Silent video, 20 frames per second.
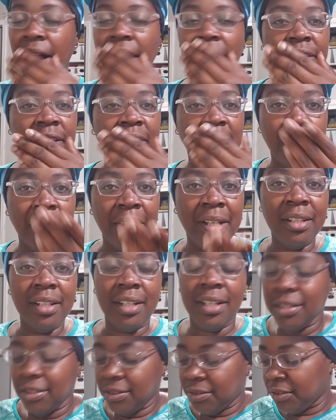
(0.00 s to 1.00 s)
I can't bite
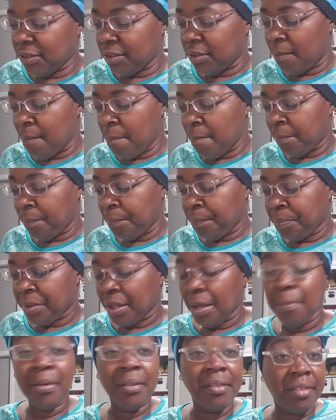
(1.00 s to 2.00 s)
down into the
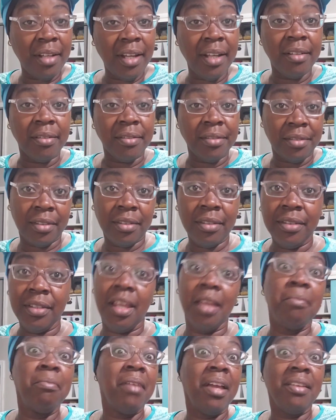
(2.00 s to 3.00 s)
potatoes.
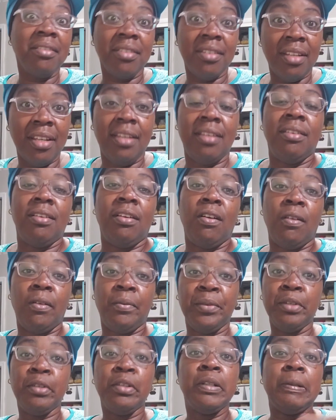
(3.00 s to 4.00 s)
Imagine that,
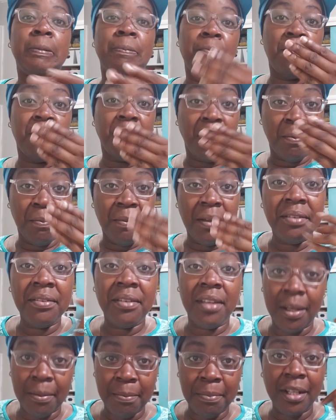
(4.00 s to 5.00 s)
y'all.
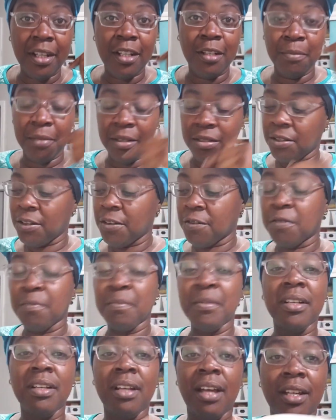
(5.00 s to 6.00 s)
Imagine how bad it must hurt for
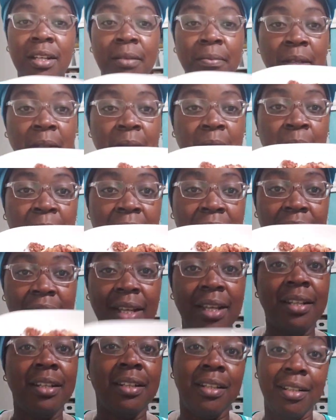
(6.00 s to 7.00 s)
me not to be able to bite
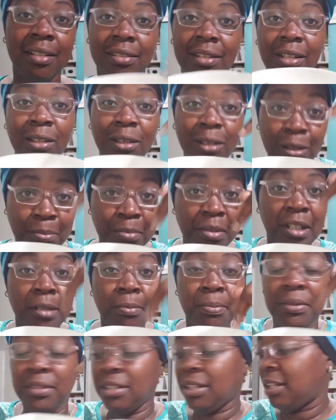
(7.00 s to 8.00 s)
down in these little
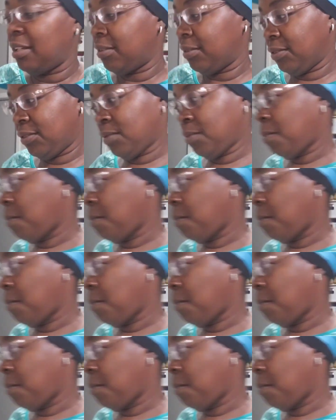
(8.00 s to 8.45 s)
bitty potatoes.